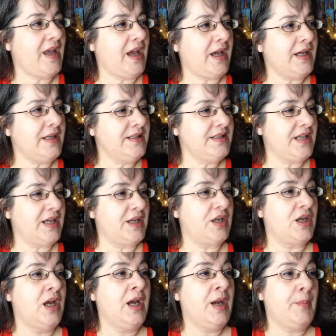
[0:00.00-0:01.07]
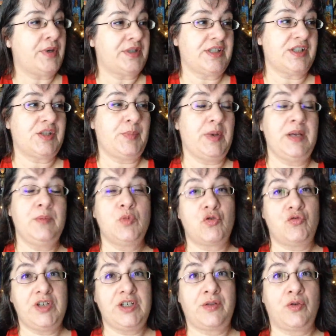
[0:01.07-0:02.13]
And participate in
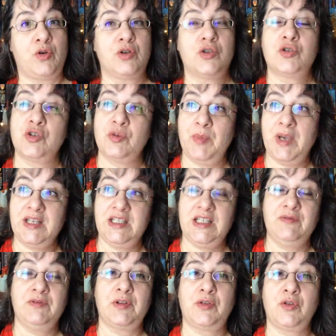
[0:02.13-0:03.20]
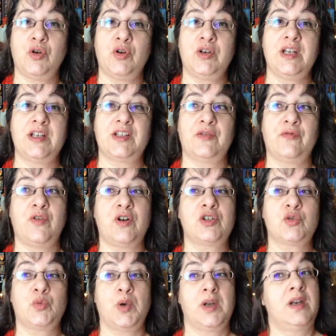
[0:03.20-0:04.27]
more readathons. So the Medievalathon is the
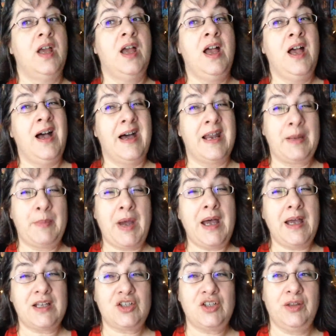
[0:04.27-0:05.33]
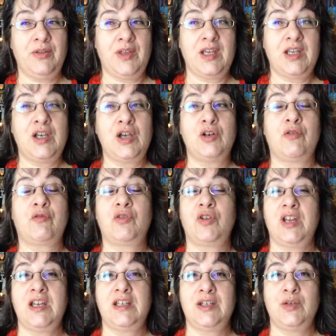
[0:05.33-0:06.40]
first one. And I'm actually thinking of
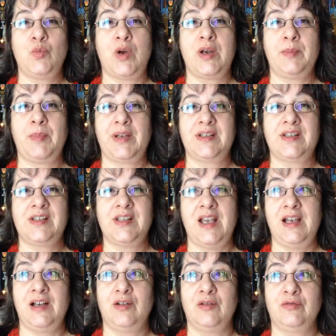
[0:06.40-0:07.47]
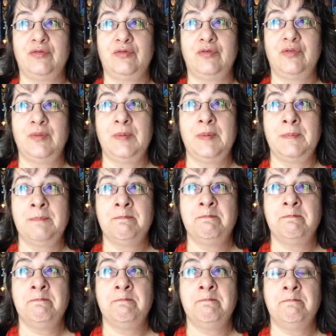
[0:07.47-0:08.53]
creating one myself,
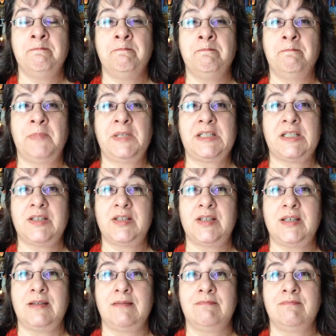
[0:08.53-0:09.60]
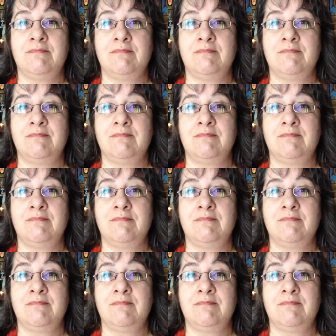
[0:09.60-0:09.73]
but I'll see.